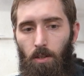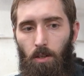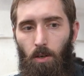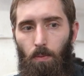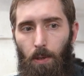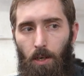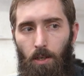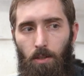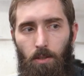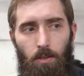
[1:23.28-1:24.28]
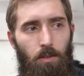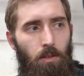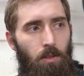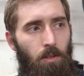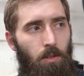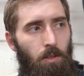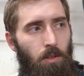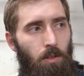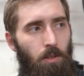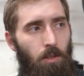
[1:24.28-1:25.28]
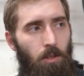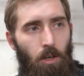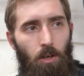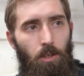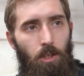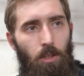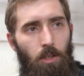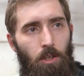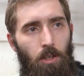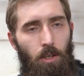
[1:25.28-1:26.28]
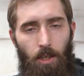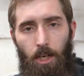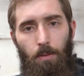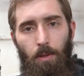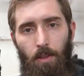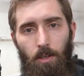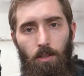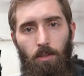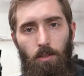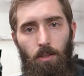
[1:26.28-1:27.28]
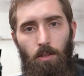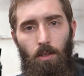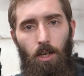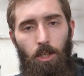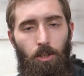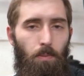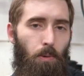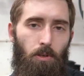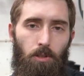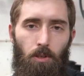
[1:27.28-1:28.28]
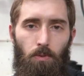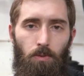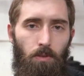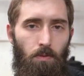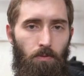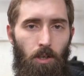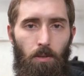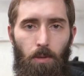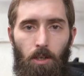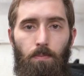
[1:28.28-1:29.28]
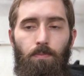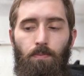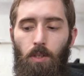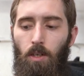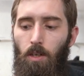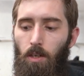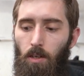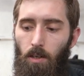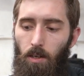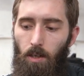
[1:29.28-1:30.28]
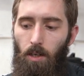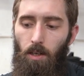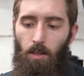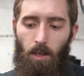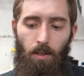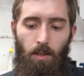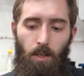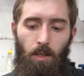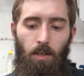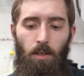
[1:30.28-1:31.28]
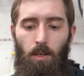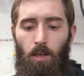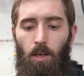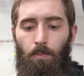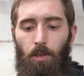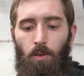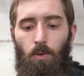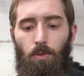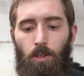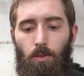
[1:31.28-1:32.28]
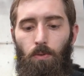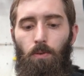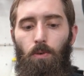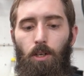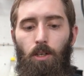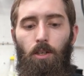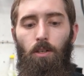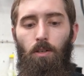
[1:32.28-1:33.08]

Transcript: topaz, garnet, and amethyst. They're actually birthstones of a friend of mine. And I think I'm going to only do the ring